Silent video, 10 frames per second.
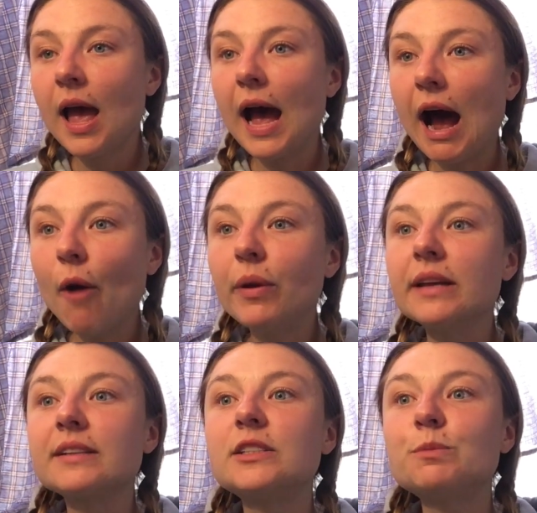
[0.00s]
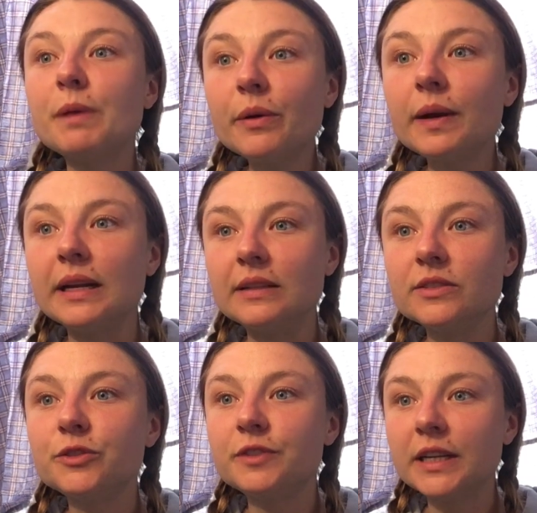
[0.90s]
How we
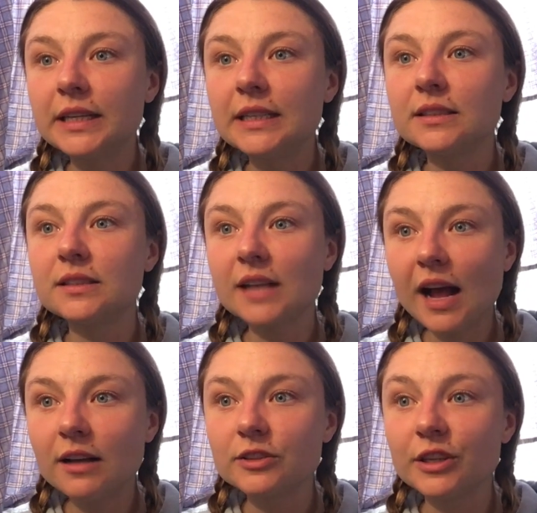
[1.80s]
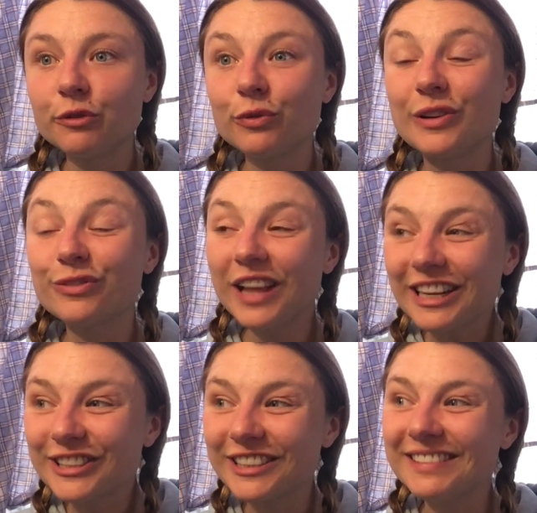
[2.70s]
experience various styles of
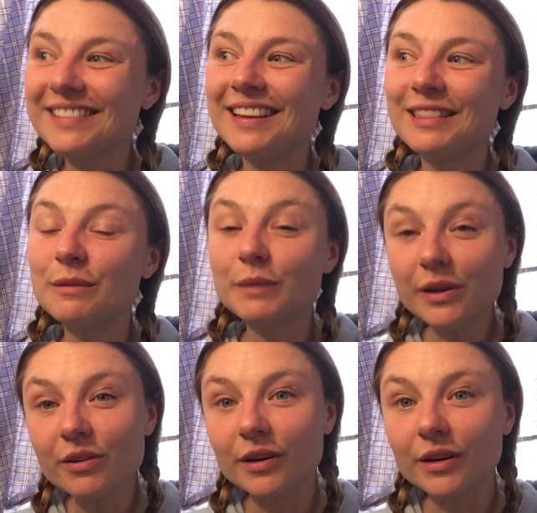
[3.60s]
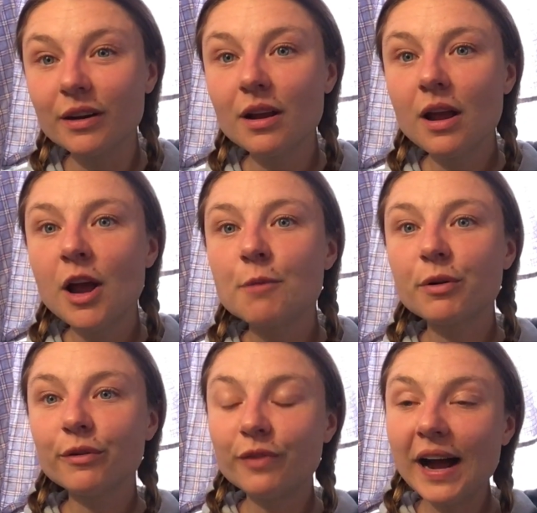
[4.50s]
reflections in the mirror
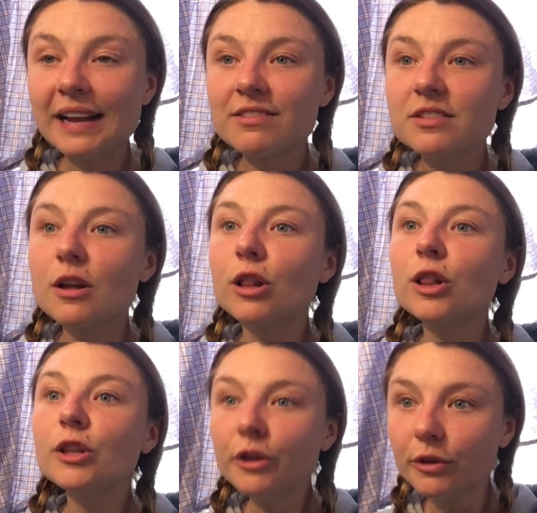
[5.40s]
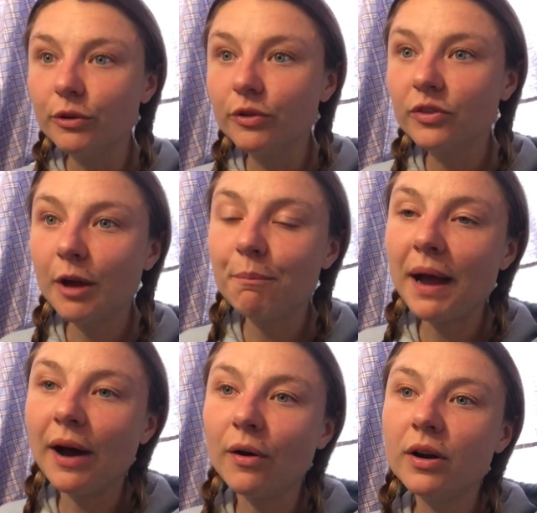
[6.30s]
provides clues
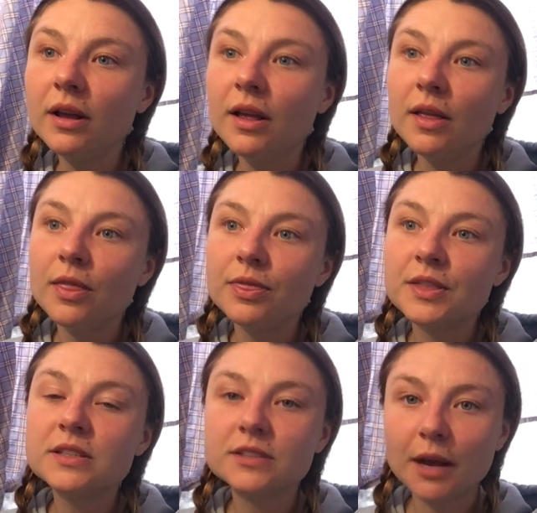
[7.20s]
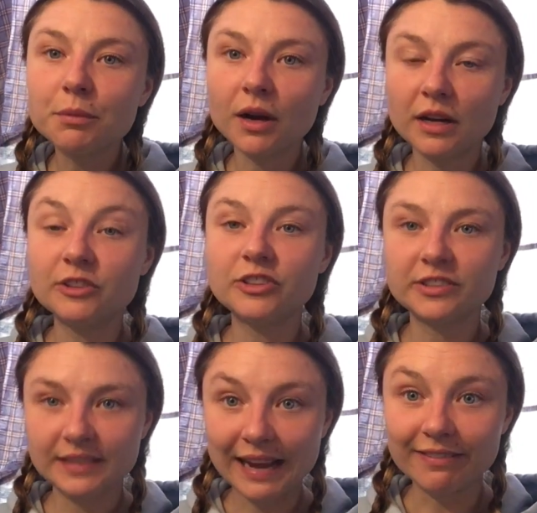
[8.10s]
about the
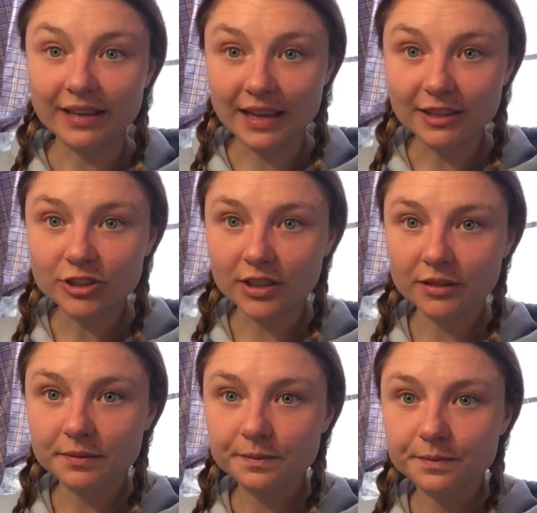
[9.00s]
subconscious navigation.